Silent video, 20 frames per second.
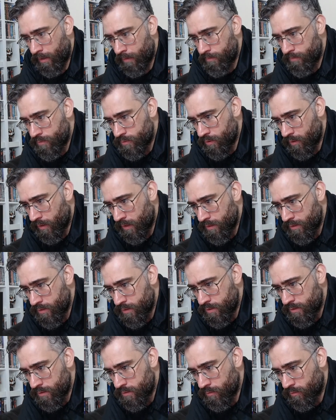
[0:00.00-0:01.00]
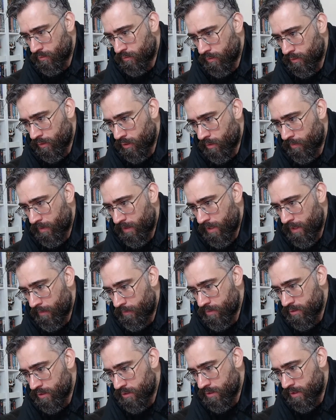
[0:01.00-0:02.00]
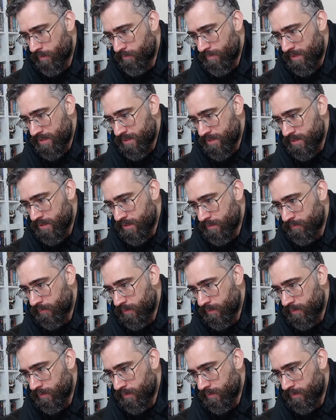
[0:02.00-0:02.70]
Sorry, I just saw a comment there which I missed.